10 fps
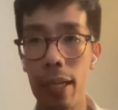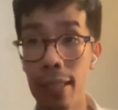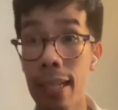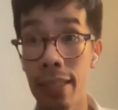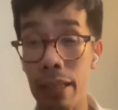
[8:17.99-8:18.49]

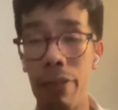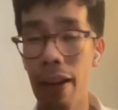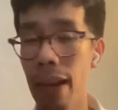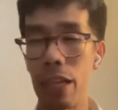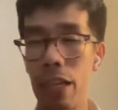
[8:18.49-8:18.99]
assessing the
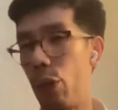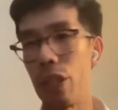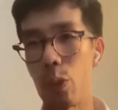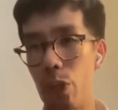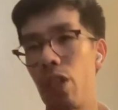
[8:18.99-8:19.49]
fact that,
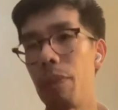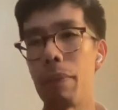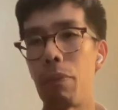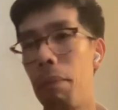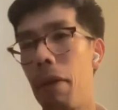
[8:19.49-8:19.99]
this was going to
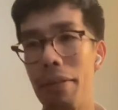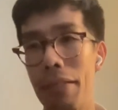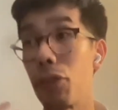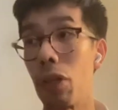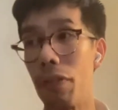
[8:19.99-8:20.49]
be
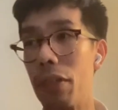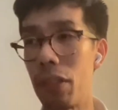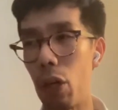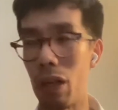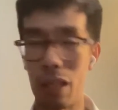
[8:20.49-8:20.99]
primarily
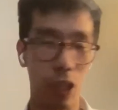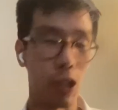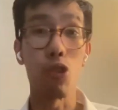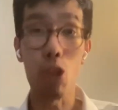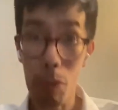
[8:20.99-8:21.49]
service or
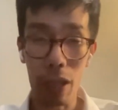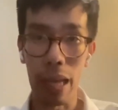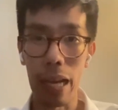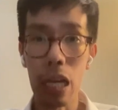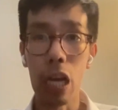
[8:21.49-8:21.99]

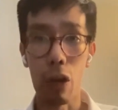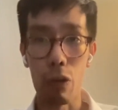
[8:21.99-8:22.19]
consumer-led